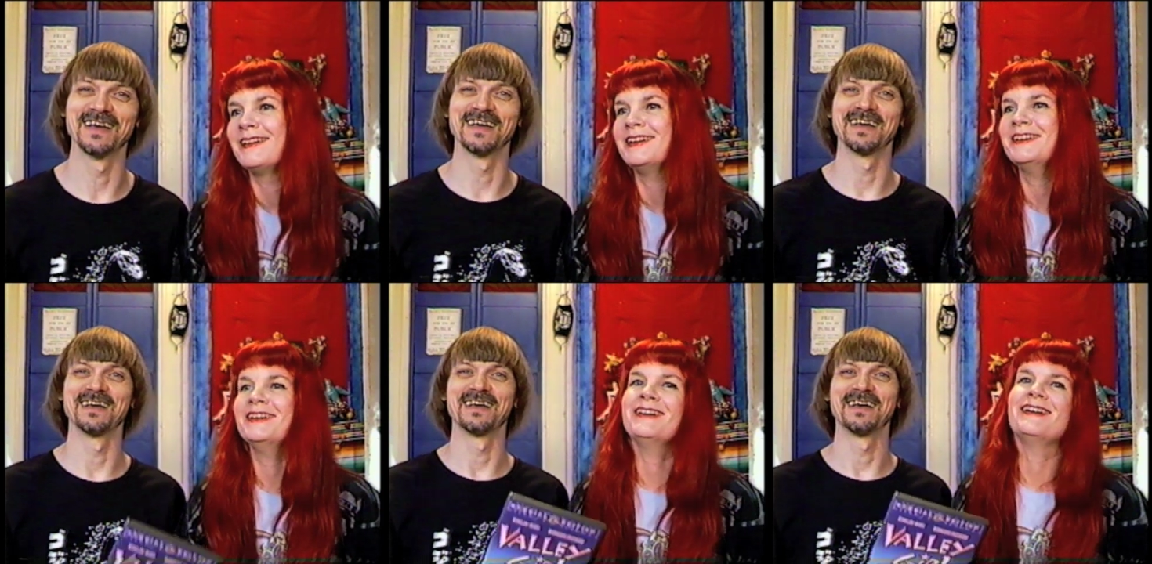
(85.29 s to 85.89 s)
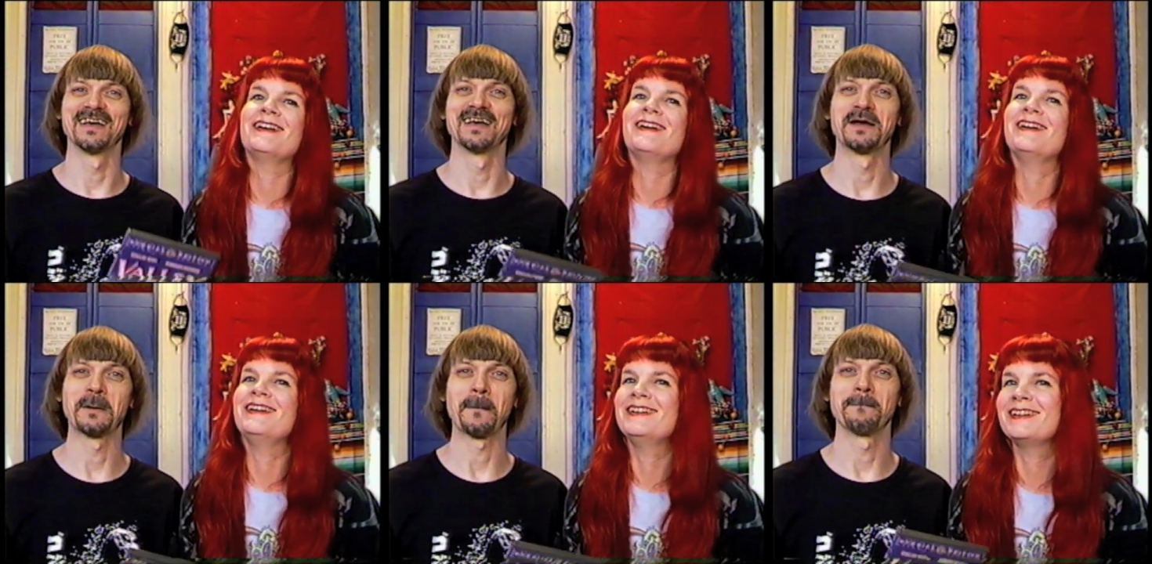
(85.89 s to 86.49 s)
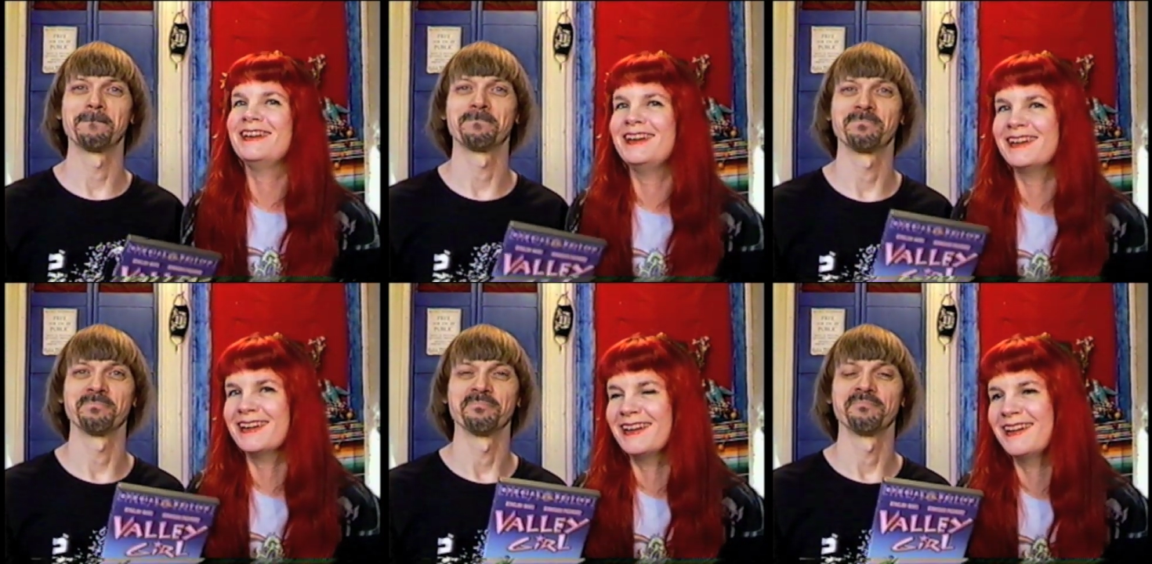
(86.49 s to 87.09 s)
Speaker 1: yeah,
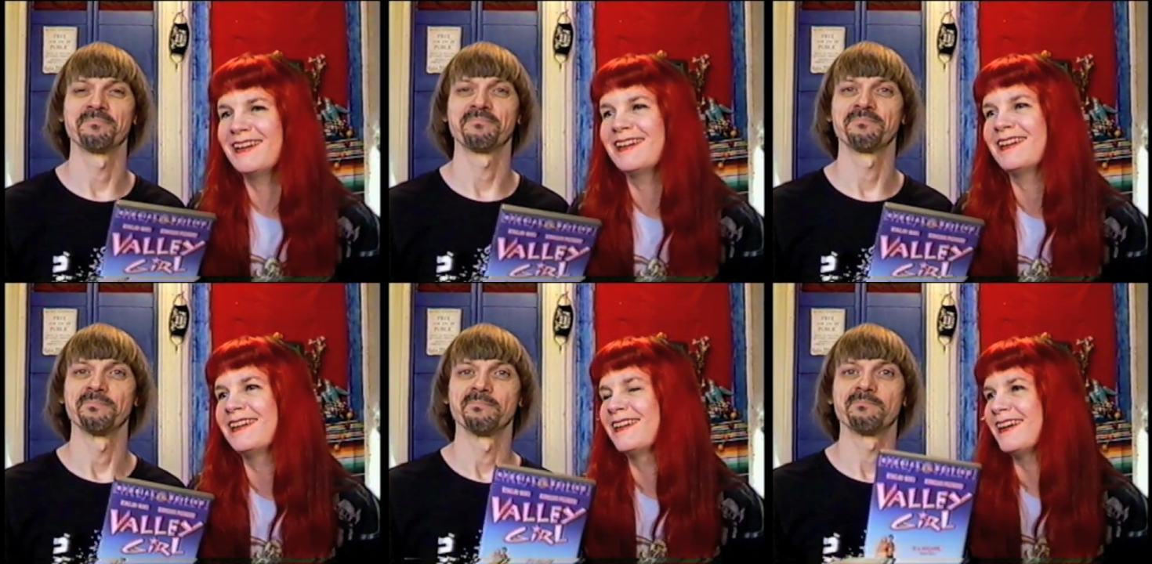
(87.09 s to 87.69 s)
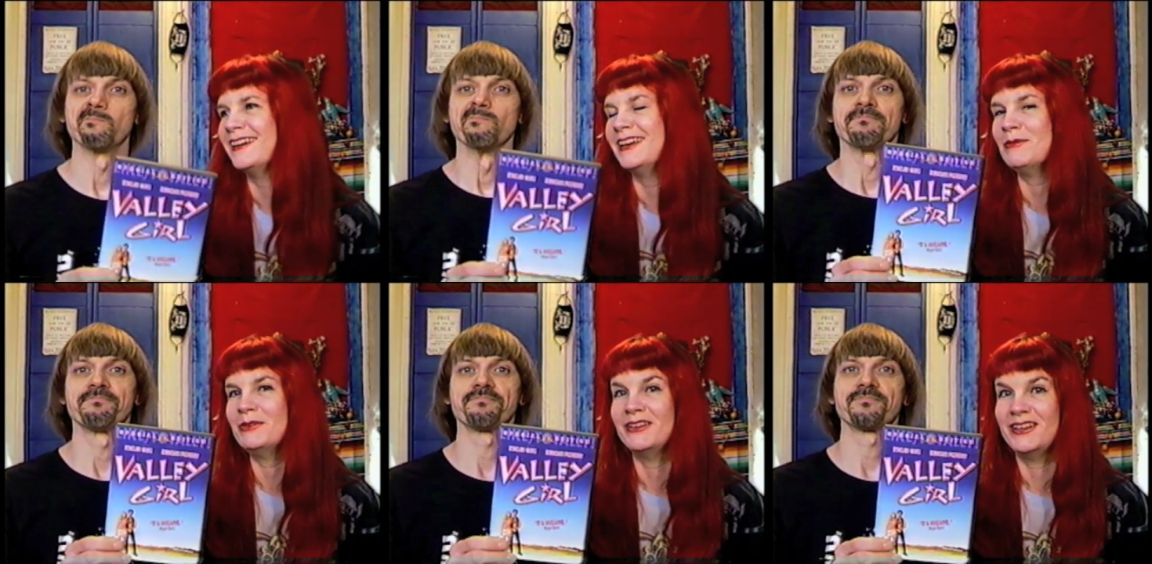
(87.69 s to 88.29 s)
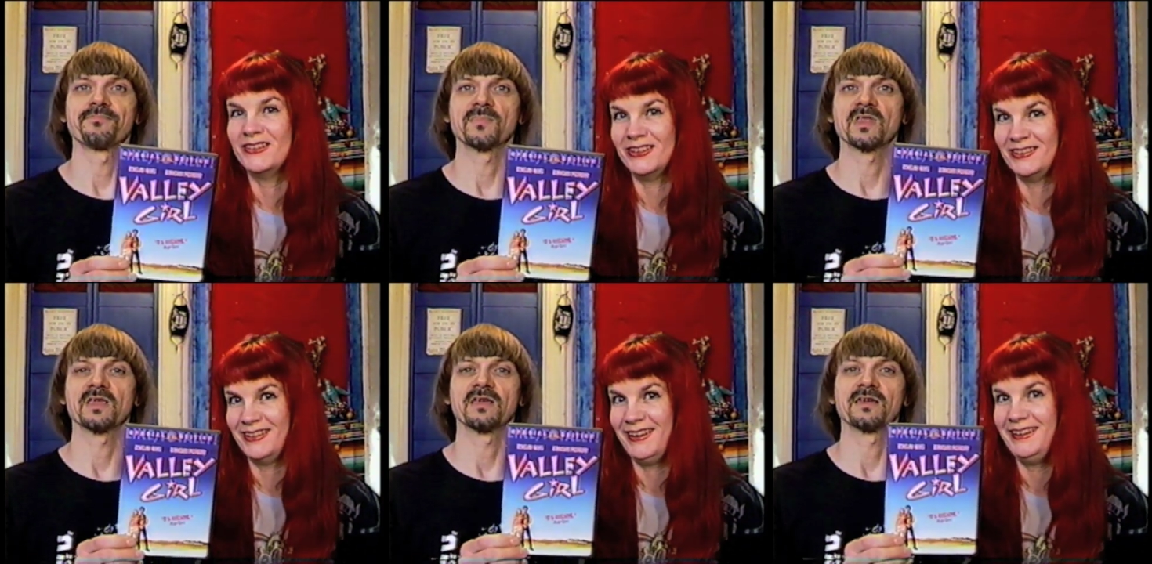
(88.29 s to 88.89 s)
like I can't believe it
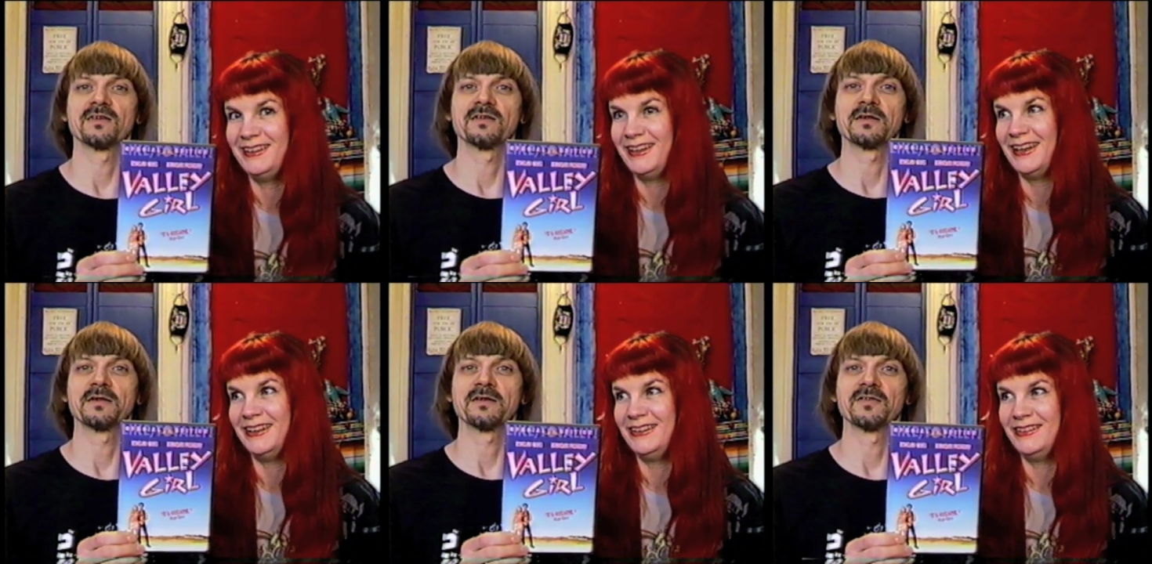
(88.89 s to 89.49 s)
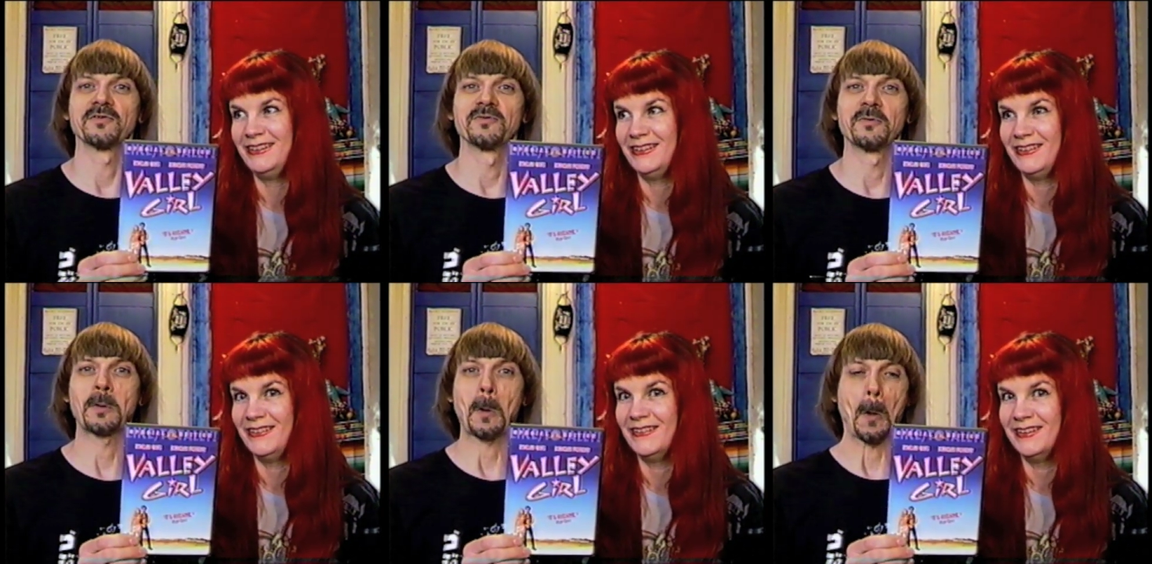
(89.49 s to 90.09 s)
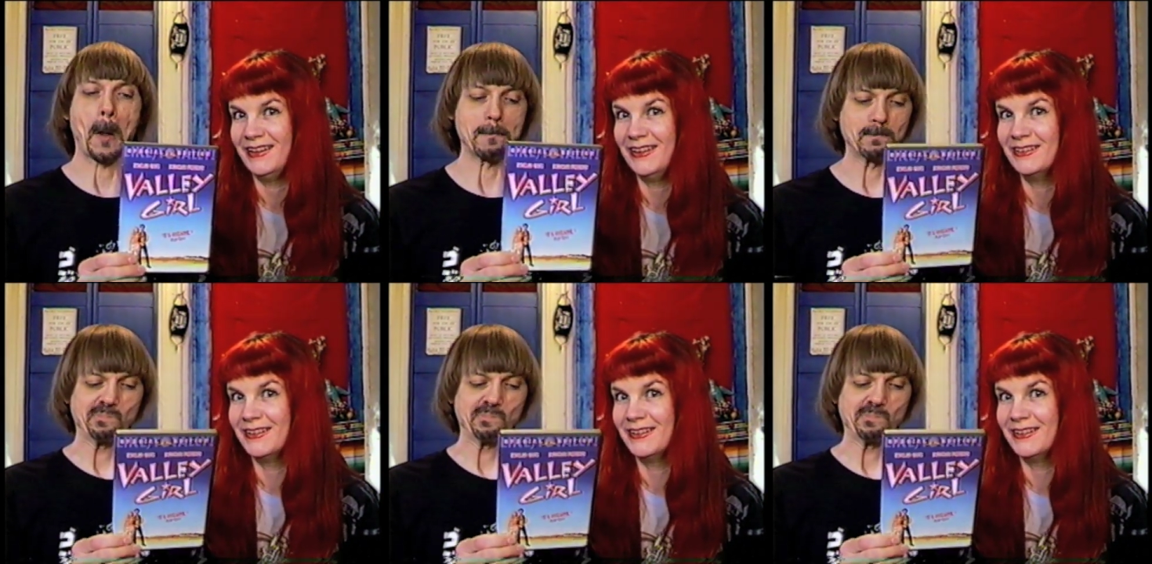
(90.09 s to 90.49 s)
was 1982. Another